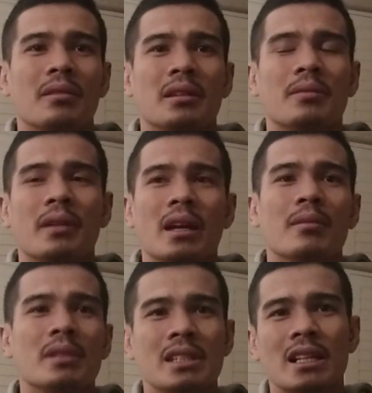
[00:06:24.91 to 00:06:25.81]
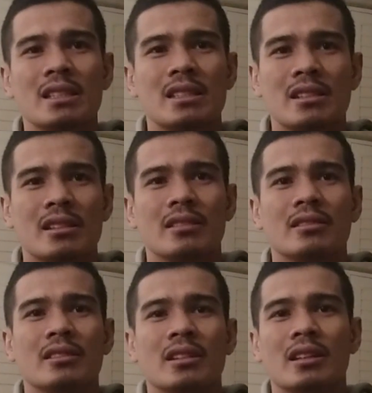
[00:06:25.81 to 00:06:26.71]
if I have a chance,
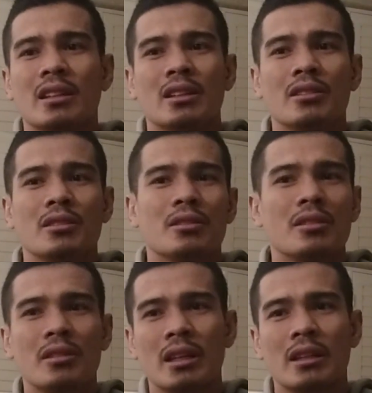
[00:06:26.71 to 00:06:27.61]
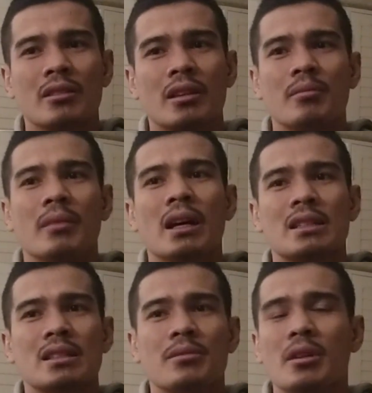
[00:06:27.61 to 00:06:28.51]
you can
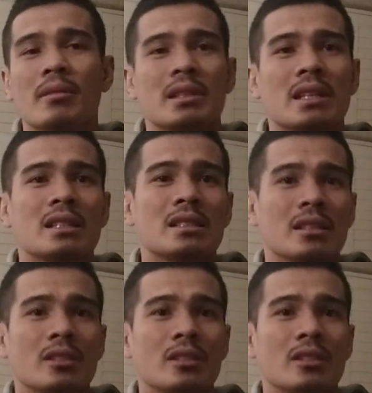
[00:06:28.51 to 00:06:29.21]
box if you have a chance.